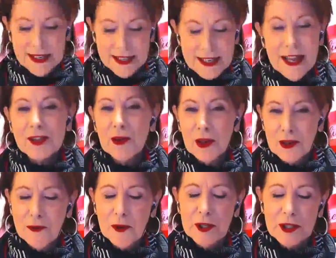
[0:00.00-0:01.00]
Yeah, so I look
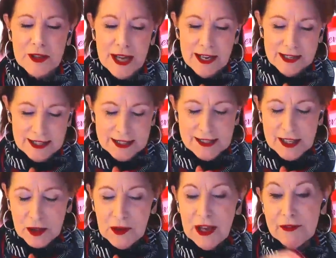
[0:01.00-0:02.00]
forward to that because I
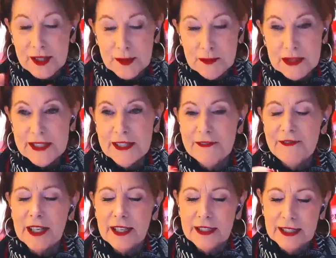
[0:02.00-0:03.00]
do have a specific